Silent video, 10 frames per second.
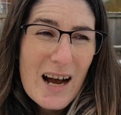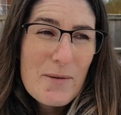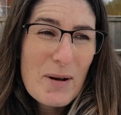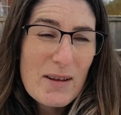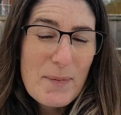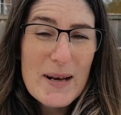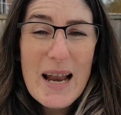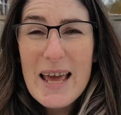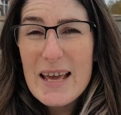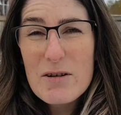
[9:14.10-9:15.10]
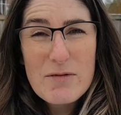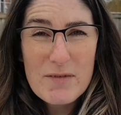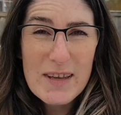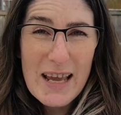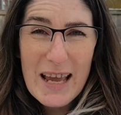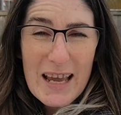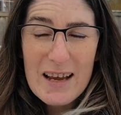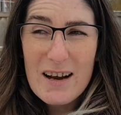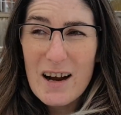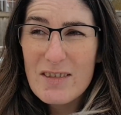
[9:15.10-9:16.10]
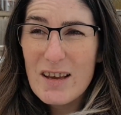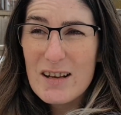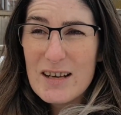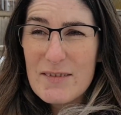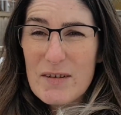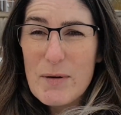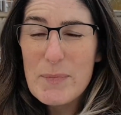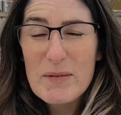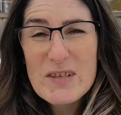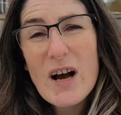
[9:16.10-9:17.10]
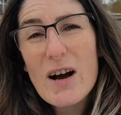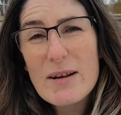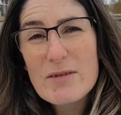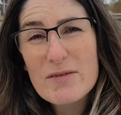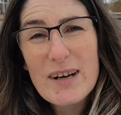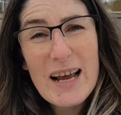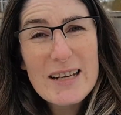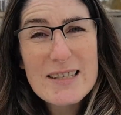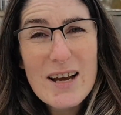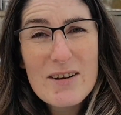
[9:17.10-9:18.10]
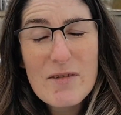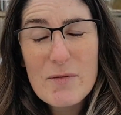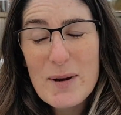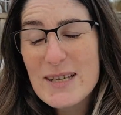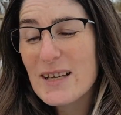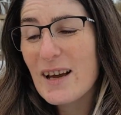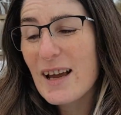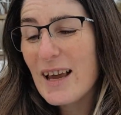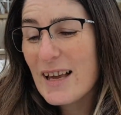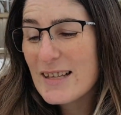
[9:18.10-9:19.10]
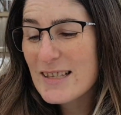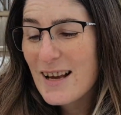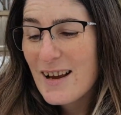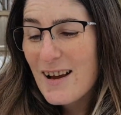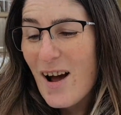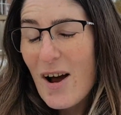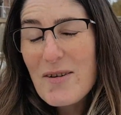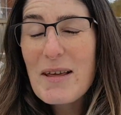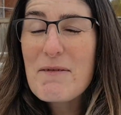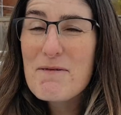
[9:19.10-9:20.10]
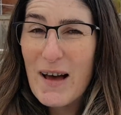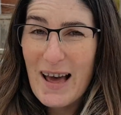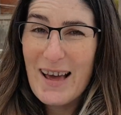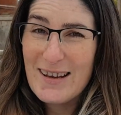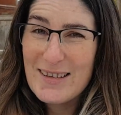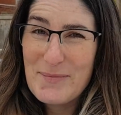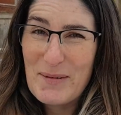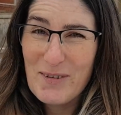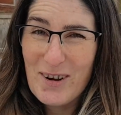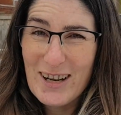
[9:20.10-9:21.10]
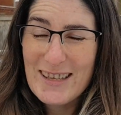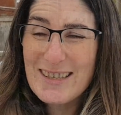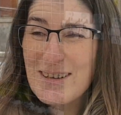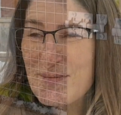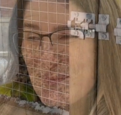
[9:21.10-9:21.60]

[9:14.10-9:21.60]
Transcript: And when they've been laying all through the year, I think giving them a bit of time to relax over the winter is only fair, to be honest.